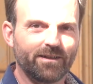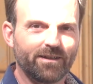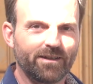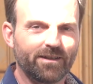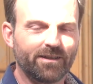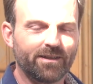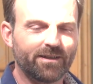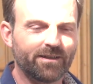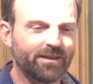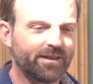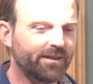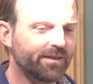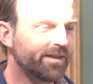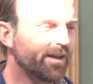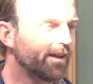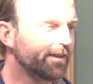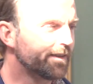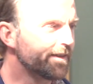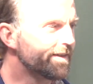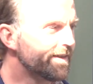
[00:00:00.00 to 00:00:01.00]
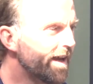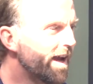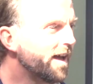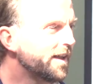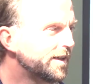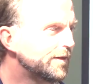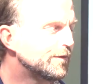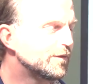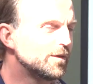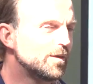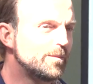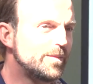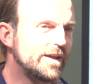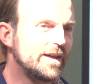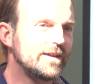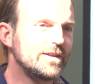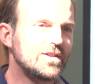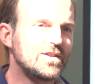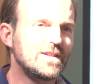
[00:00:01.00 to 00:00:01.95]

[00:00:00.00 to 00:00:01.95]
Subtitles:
And then I talked to Sally for a bit.